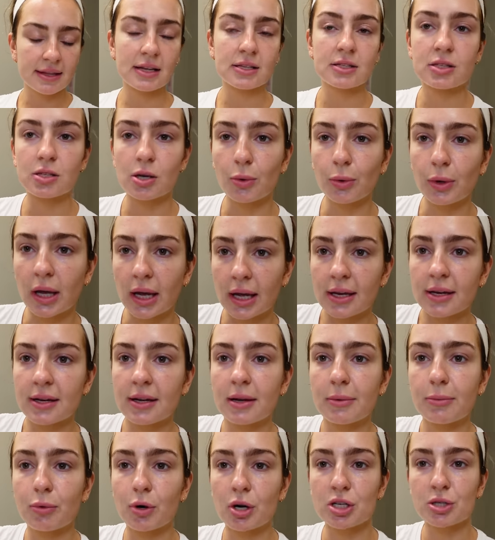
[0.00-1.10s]
that soak in
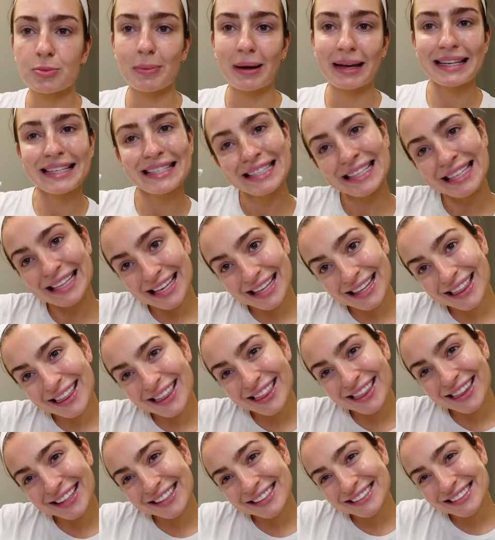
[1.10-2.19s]
and brush my teeth.
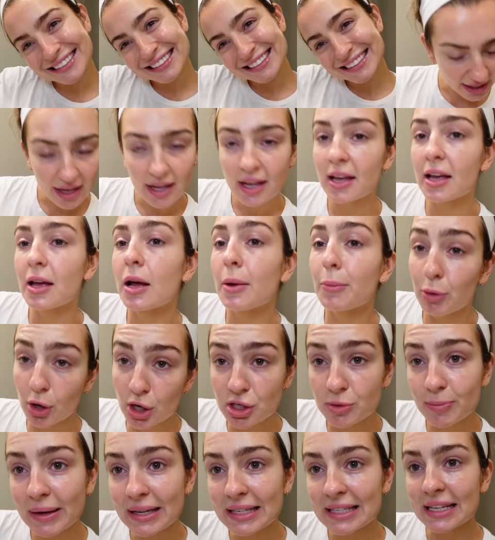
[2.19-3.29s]

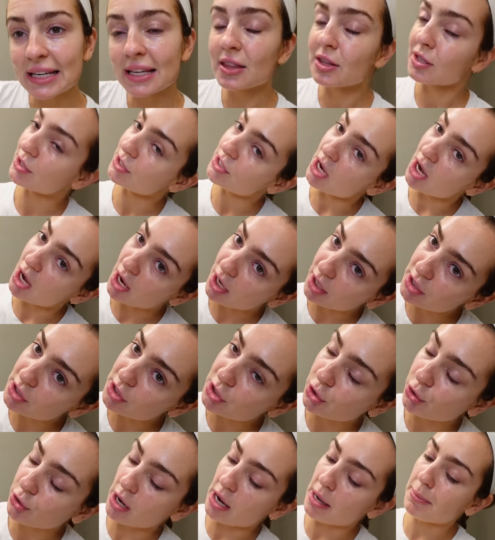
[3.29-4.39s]
Brush my teeth, tongue
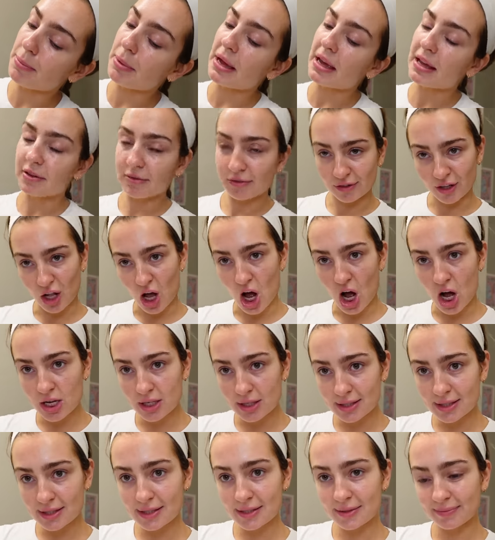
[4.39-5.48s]
scrape, and
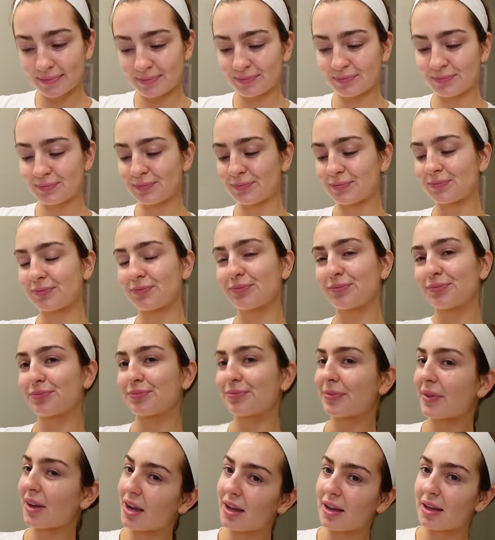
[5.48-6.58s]
floss.
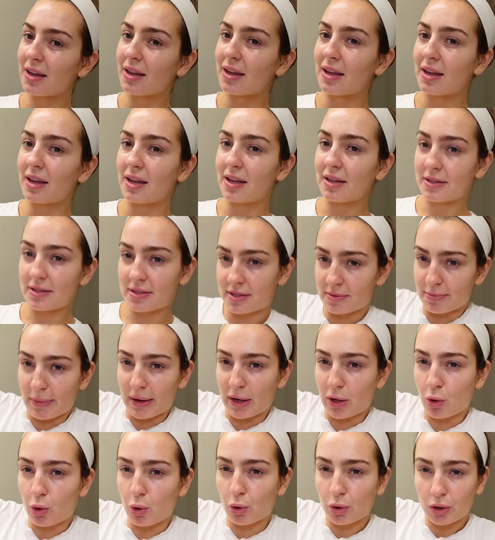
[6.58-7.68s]
It's my
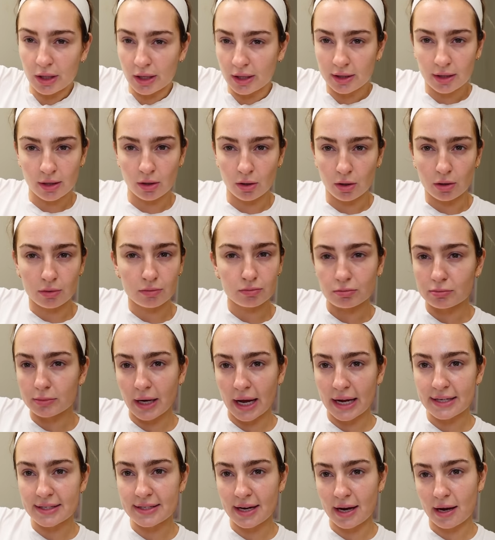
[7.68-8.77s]
holy little
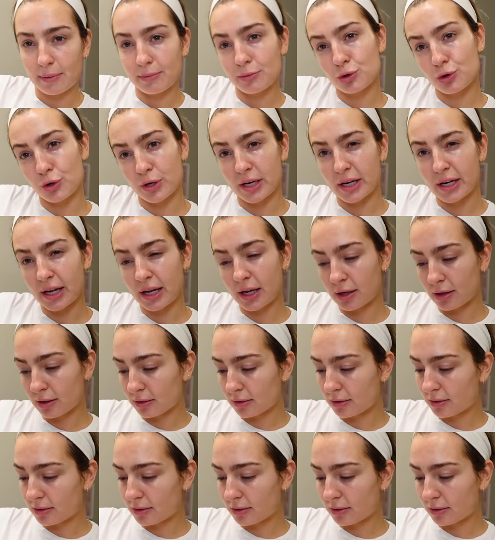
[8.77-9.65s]
nighttime trinity.